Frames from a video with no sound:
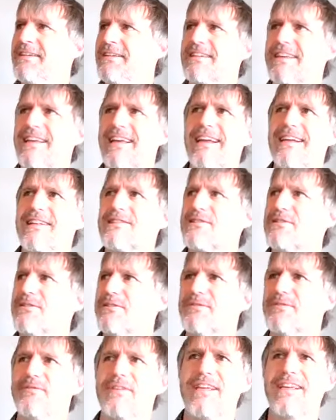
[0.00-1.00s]
Cancer,
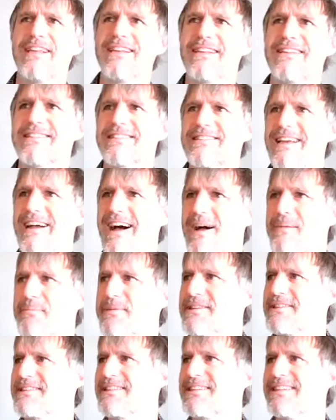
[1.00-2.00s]
Venus,
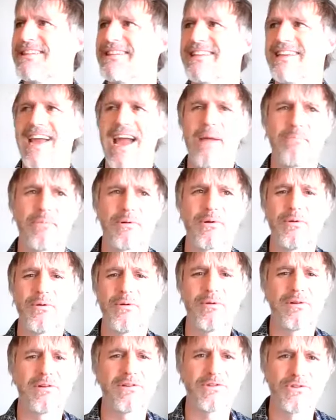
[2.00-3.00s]
opposite
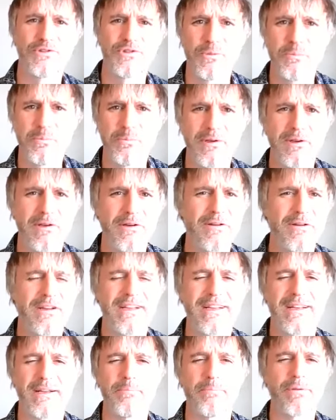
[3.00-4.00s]
Capricorn, Jupiter,
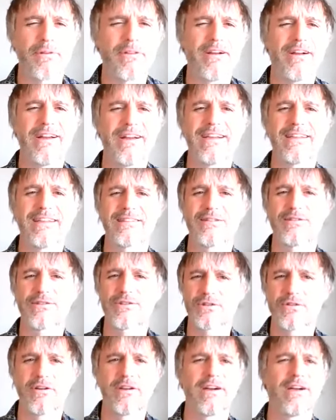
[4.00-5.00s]
and applying to
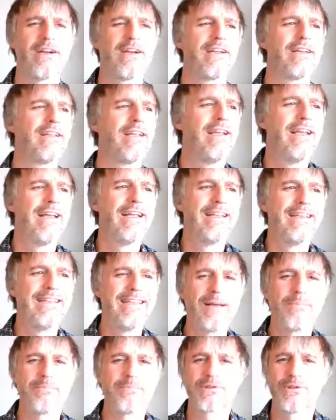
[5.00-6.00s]
trine
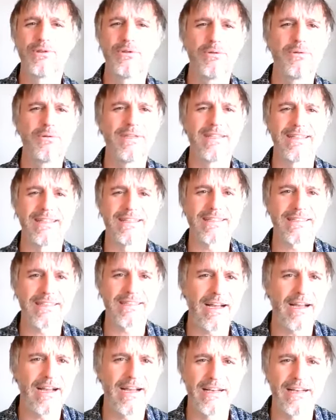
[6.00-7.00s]
Neptune in the
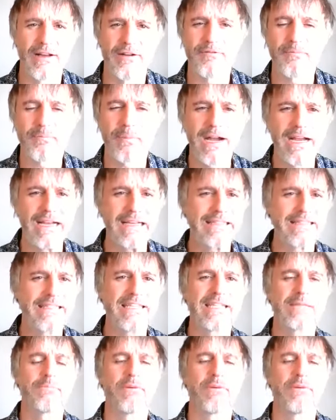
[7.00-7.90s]
sign of Pisces.